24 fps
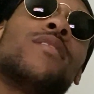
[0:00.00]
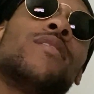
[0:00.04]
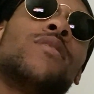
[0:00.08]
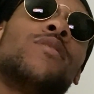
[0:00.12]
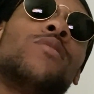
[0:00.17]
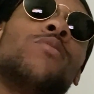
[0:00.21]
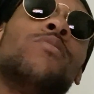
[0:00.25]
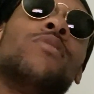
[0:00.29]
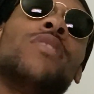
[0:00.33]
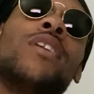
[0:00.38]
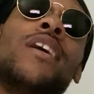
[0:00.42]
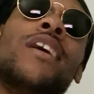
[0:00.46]

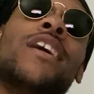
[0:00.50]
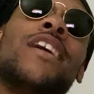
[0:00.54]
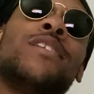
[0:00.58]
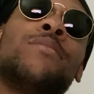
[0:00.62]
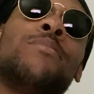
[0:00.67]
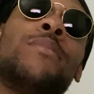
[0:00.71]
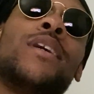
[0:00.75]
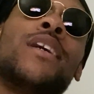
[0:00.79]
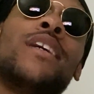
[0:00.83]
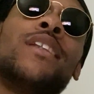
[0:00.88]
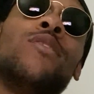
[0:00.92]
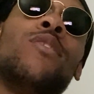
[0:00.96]
Two things,
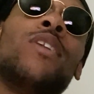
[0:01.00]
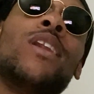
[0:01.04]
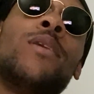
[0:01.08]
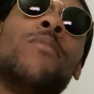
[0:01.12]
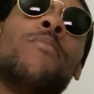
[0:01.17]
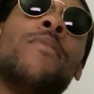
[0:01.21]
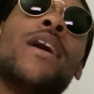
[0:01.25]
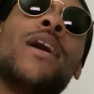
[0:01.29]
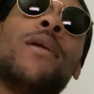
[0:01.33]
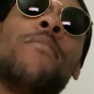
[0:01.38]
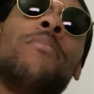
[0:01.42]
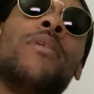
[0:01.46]
man. Don't let
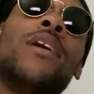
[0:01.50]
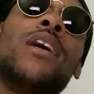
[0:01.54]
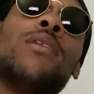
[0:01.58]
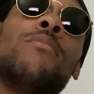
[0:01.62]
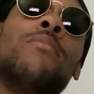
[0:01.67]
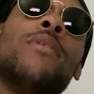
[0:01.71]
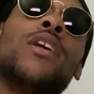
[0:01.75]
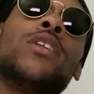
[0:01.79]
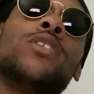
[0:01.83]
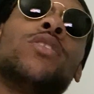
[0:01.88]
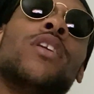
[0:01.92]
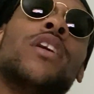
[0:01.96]
anybody play
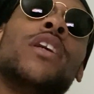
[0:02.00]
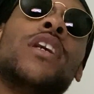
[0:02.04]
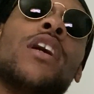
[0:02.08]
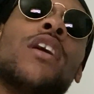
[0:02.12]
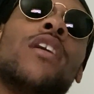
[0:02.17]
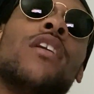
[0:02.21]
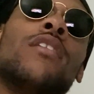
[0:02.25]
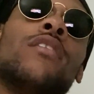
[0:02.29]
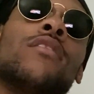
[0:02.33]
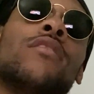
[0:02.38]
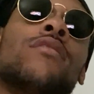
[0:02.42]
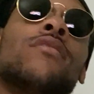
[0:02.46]
about
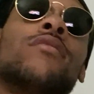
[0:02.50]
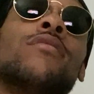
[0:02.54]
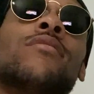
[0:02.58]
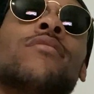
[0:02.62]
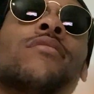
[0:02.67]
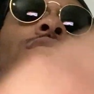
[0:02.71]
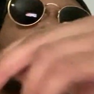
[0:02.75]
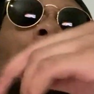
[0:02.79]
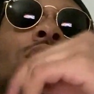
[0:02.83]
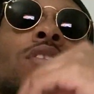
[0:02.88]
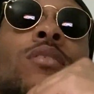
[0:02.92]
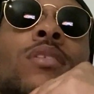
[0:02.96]
y'all.
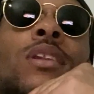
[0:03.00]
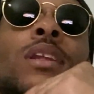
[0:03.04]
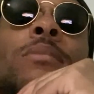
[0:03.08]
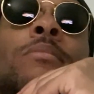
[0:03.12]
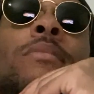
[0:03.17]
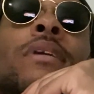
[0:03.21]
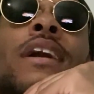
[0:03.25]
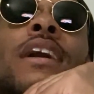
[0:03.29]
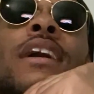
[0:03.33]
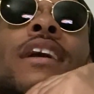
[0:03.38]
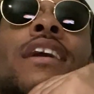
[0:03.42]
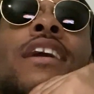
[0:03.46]
Don't
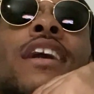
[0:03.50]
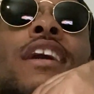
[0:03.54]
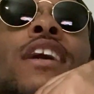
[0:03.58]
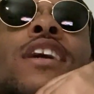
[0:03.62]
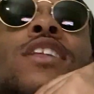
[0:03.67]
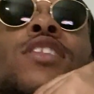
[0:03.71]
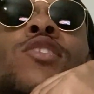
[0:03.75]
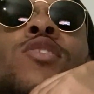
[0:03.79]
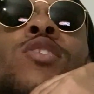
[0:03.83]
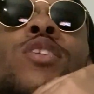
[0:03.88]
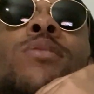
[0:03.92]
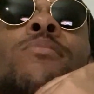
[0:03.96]

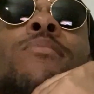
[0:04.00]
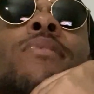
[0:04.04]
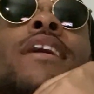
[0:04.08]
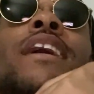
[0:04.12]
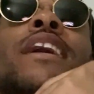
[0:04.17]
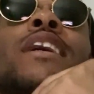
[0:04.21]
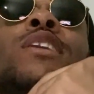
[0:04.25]
let nobody